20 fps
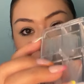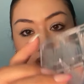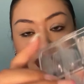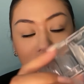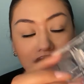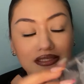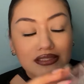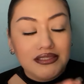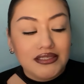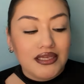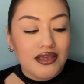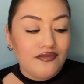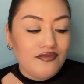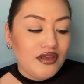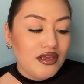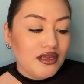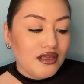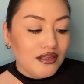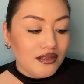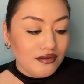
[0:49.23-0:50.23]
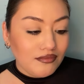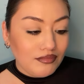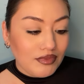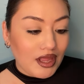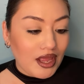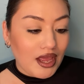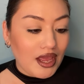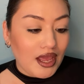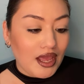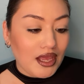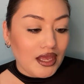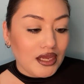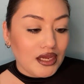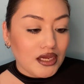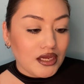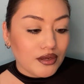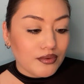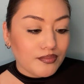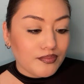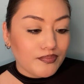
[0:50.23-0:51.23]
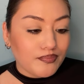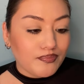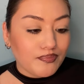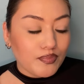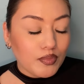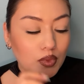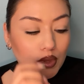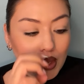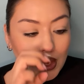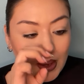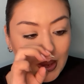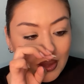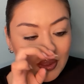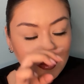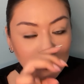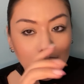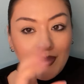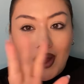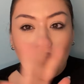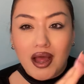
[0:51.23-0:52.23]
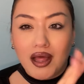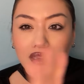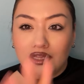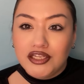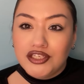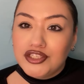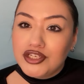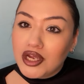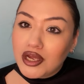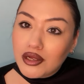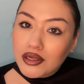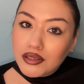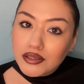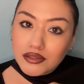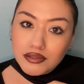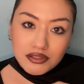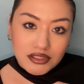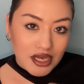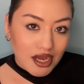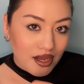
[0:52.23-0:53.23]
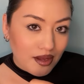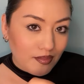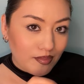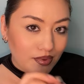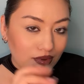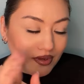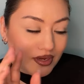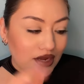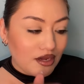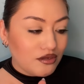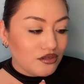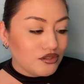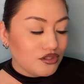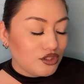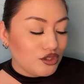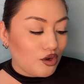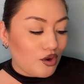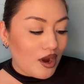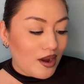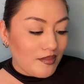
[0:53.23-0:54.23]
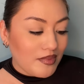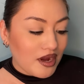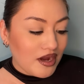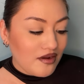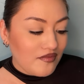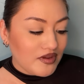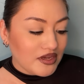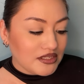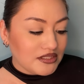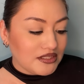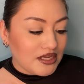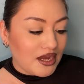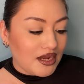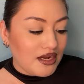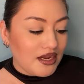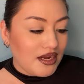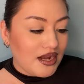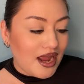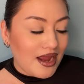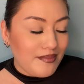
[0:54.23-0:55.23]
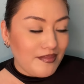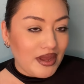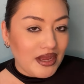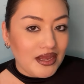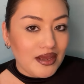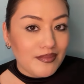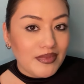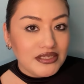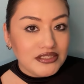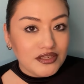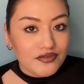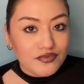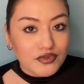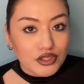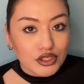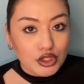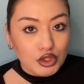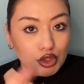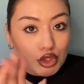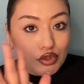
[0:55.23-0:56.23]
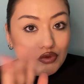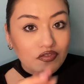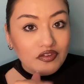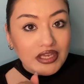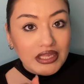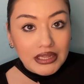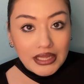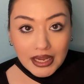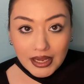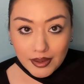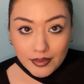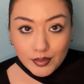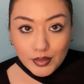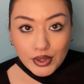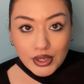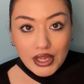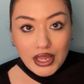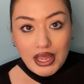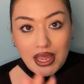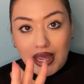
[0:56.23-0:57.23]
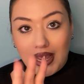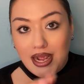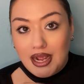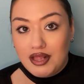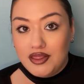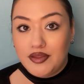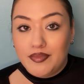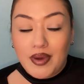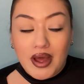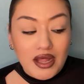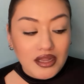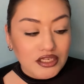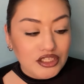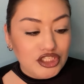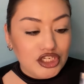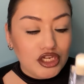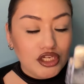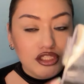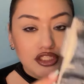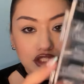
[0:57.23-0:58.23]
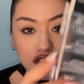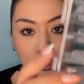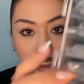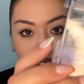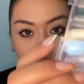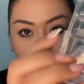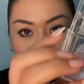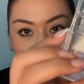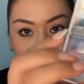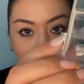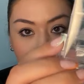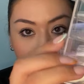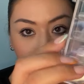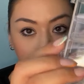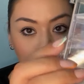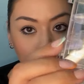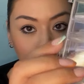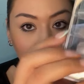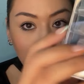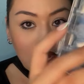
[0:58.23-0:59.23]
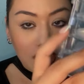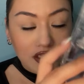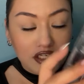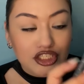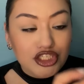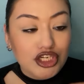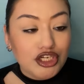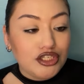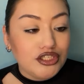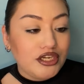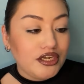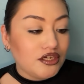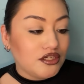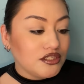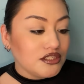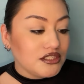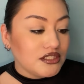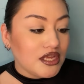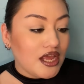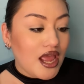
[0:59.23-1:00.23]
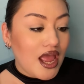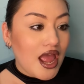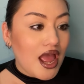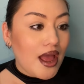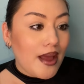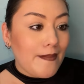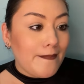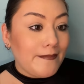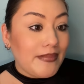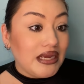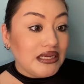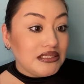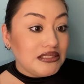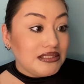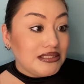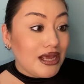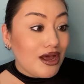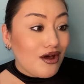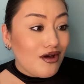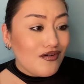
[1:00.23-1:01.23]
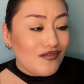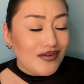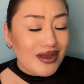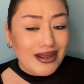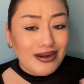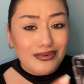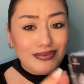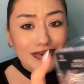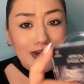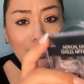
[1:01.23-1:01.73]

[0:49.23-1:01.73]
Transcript: It's giving like the polygel type nails, so I'm kind of excited. I may get myself a little UV lamp and the polygel to start doing little polygel nails myself. I don't